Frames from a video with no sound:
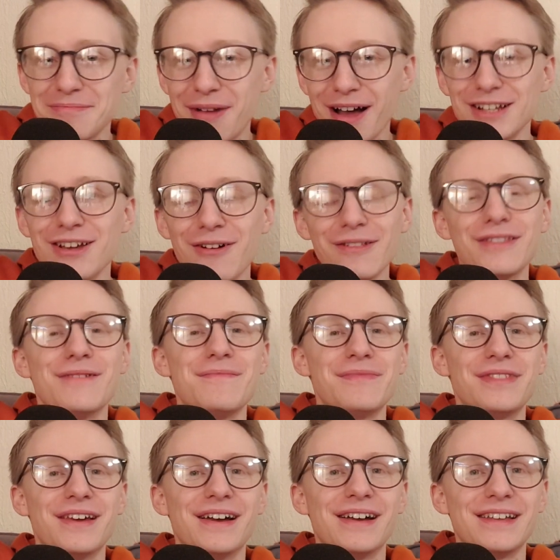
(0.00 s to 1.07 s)
but I told them
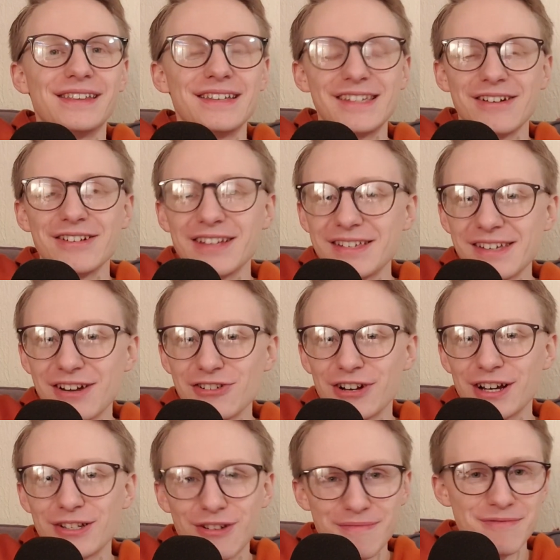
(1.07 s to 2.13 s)
that the Series 10 soundtrack
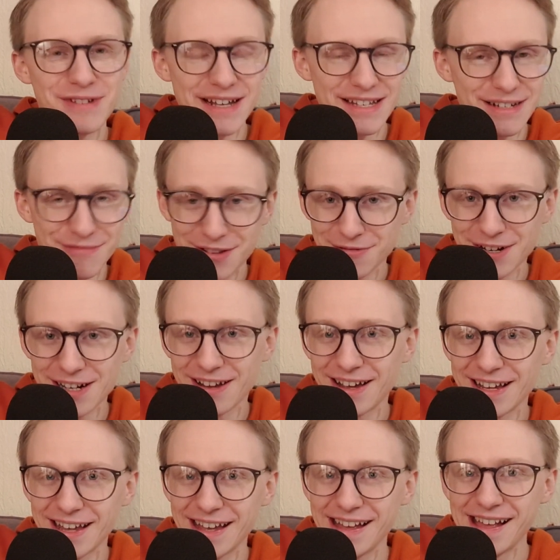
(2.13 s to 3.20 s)
has not been released and we'd really
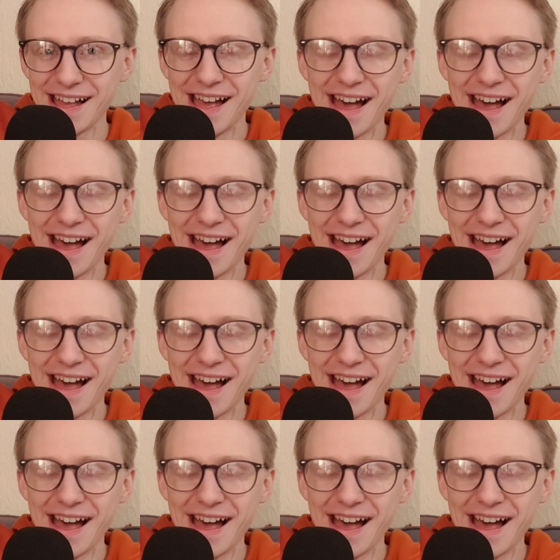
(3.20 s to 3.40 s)
like it.